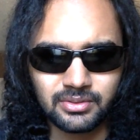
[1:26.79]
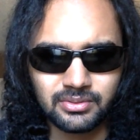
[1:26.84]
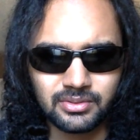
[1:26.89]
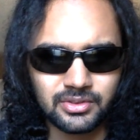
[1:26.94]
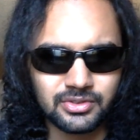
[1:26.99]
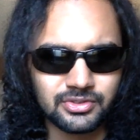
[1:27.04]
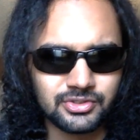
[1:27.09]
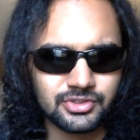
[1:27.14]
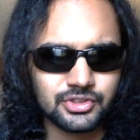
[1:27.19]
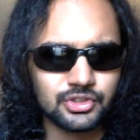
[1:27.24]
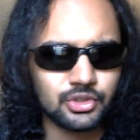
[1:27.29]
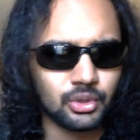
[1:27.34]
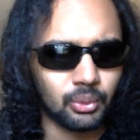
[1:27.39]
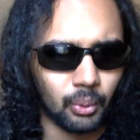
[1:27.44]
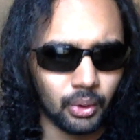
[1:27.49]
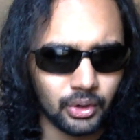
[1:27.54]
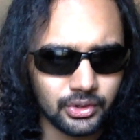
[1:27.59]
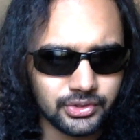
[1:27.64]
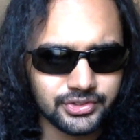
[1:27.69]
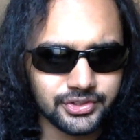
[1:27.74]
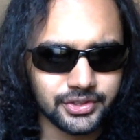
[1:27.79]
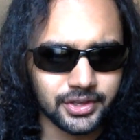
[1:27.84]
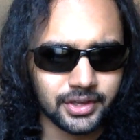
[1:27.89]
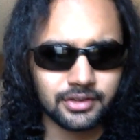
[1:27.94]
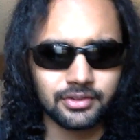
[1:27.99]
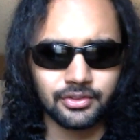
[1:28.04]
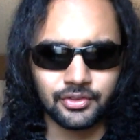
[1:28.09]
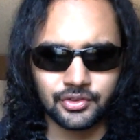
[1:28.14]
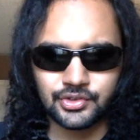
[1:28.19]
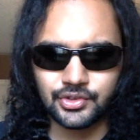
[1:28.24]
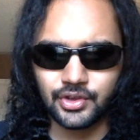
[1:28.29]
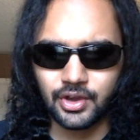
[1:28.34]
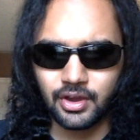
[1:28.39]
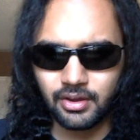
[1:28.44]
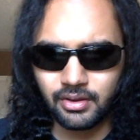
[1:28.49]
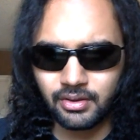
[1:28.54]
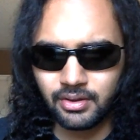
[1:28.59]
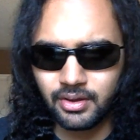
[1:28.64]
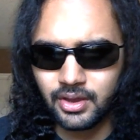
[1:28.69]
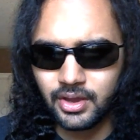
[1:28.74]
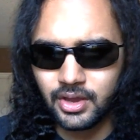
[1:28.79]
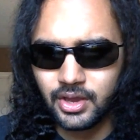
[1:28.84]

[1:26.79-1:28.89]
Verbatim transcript: it's towards the end of the song